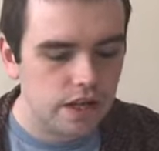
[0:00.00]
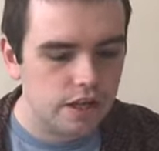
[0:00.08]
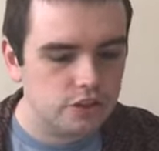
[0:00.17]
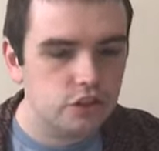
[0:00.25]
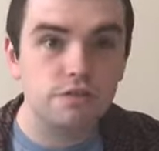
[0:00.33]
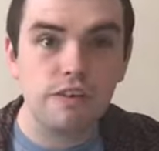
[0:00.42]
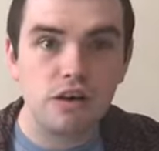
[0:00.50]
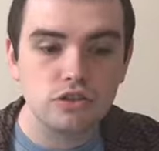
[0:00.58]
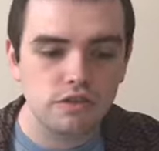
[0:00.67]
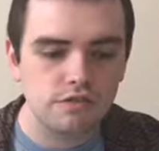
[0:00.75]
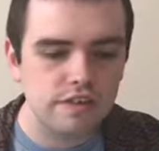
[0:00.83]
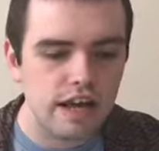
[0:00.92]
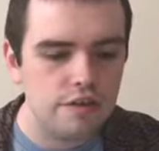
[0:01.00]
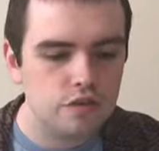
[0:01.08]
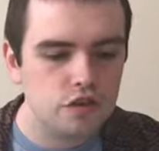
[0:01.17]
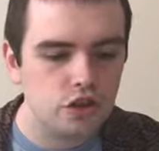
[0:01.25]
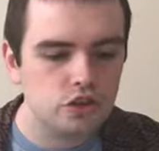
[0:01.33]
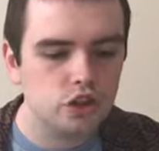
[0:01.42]
2005
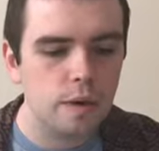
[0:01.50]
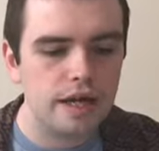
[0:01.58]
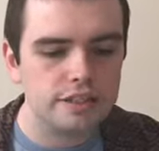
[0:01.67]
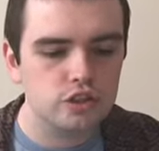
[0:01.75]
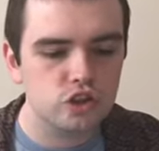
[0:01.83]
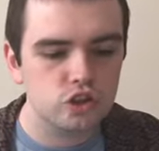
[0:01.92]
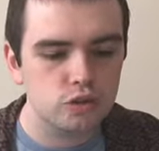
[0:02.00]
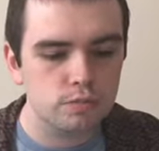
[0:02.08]
saw 2 actors